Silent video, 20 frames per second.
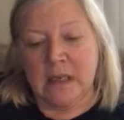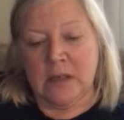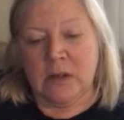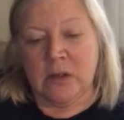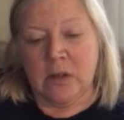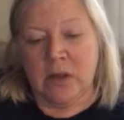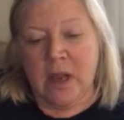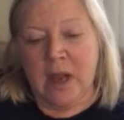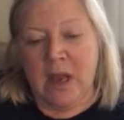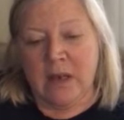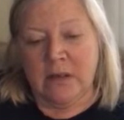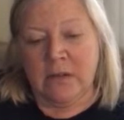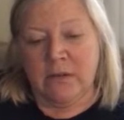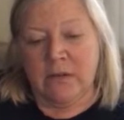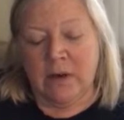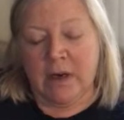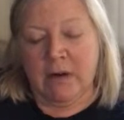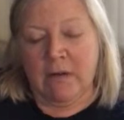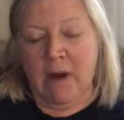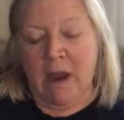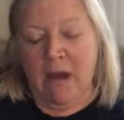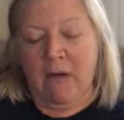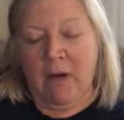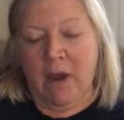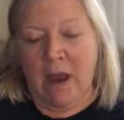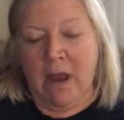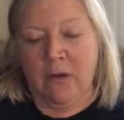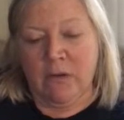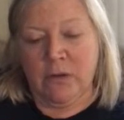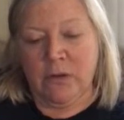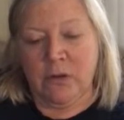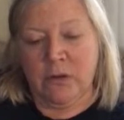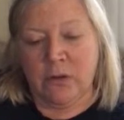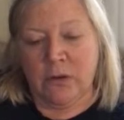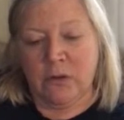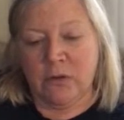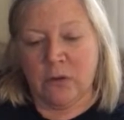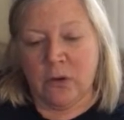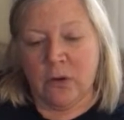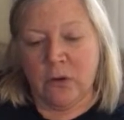and so they had to figure out how to
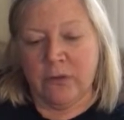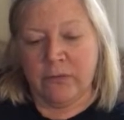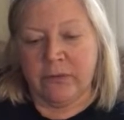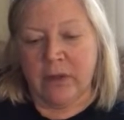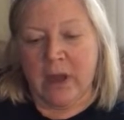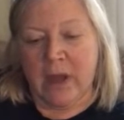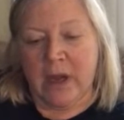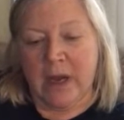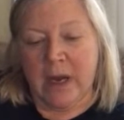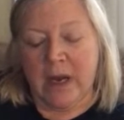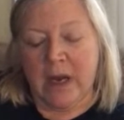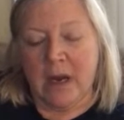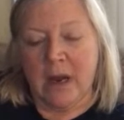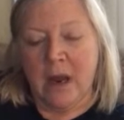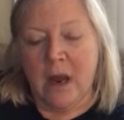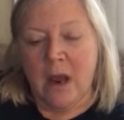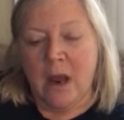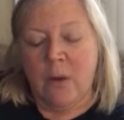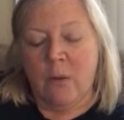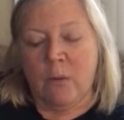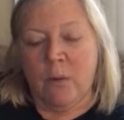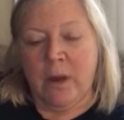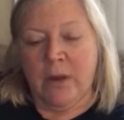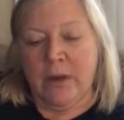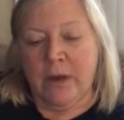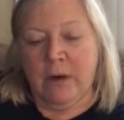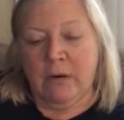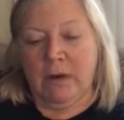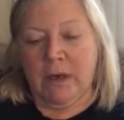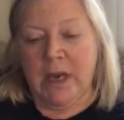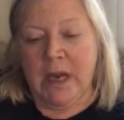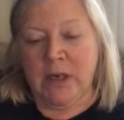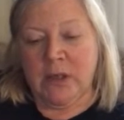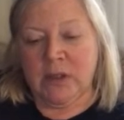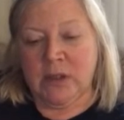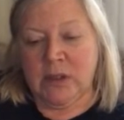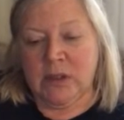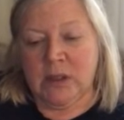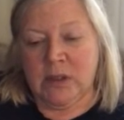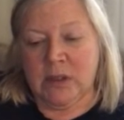control the flooding with
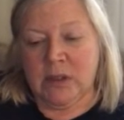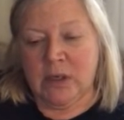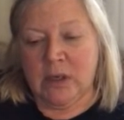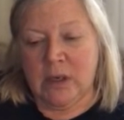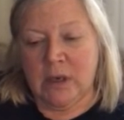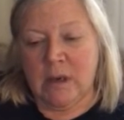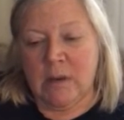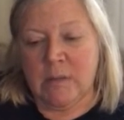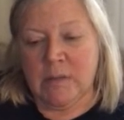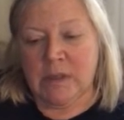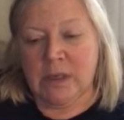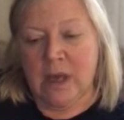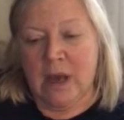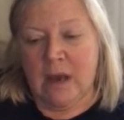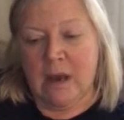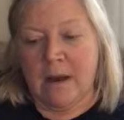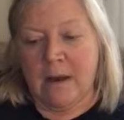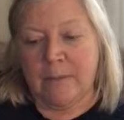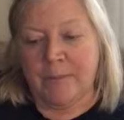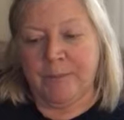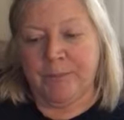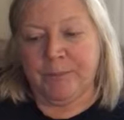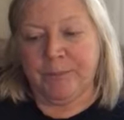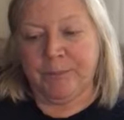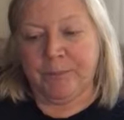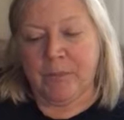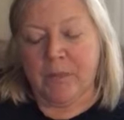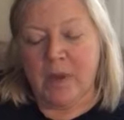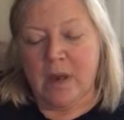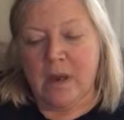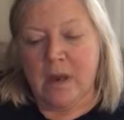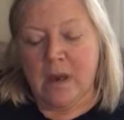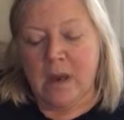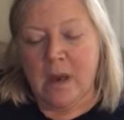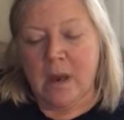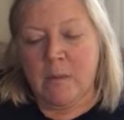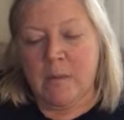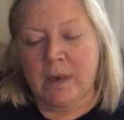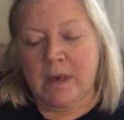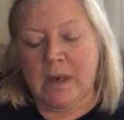irrigation systems
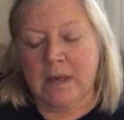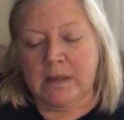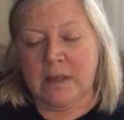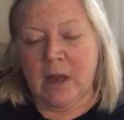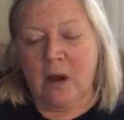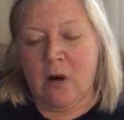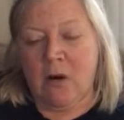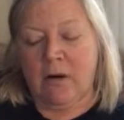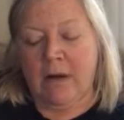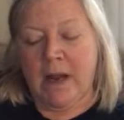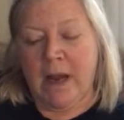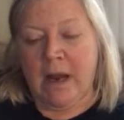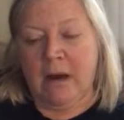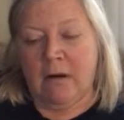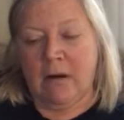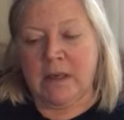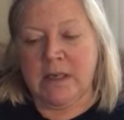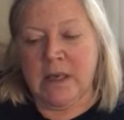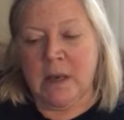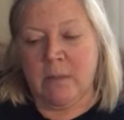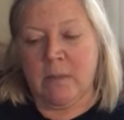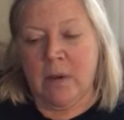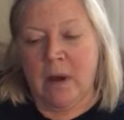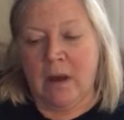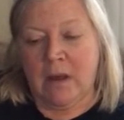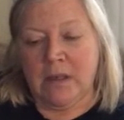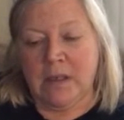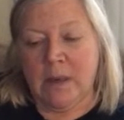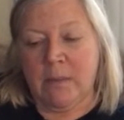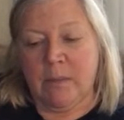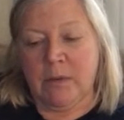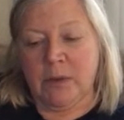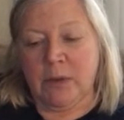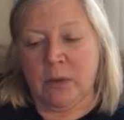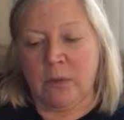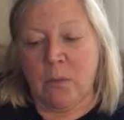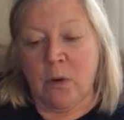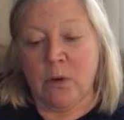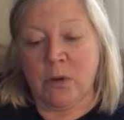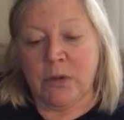because they are an arid
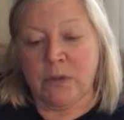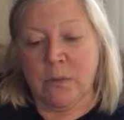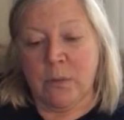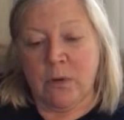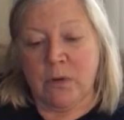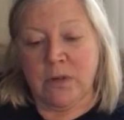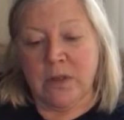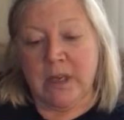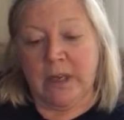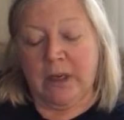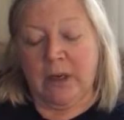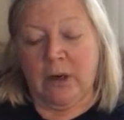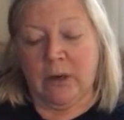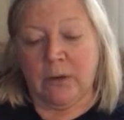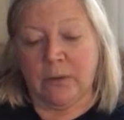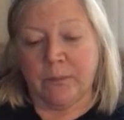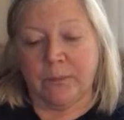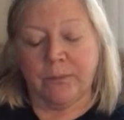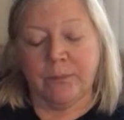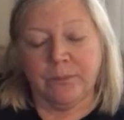temperature most of the year.